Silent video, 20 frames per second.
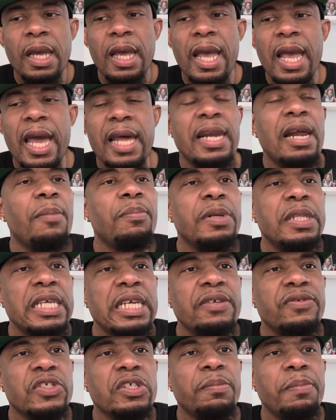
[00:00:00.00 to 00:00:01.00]
And I
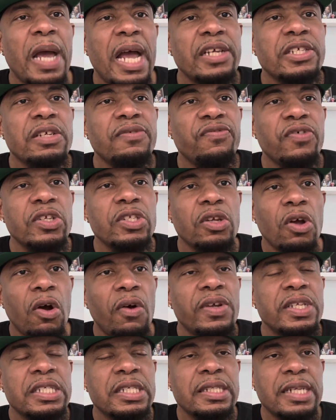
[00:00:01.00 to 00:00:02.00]
believe Sebastian
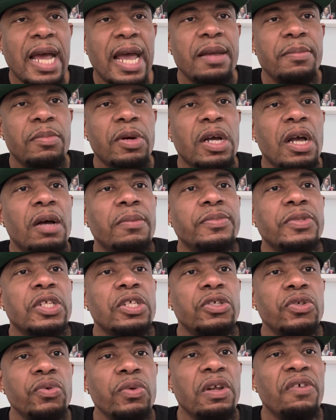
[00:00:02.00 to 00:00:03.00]
Fundora tonight becomes the
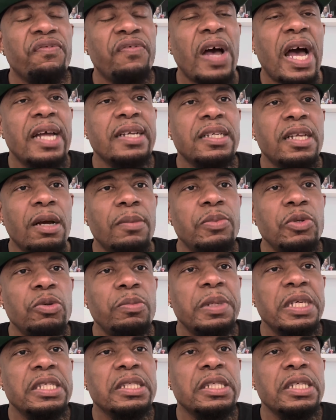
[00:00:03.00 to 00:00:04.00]
unified
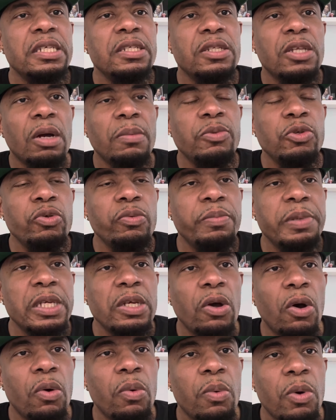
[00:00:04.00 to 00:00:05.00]
WBC,
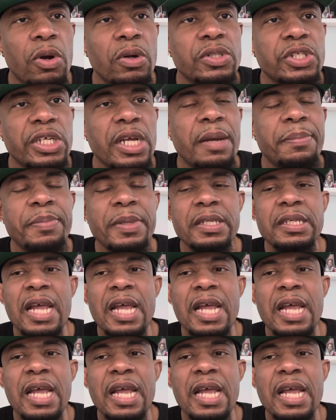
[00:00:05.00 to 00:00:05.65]
WBO world champion.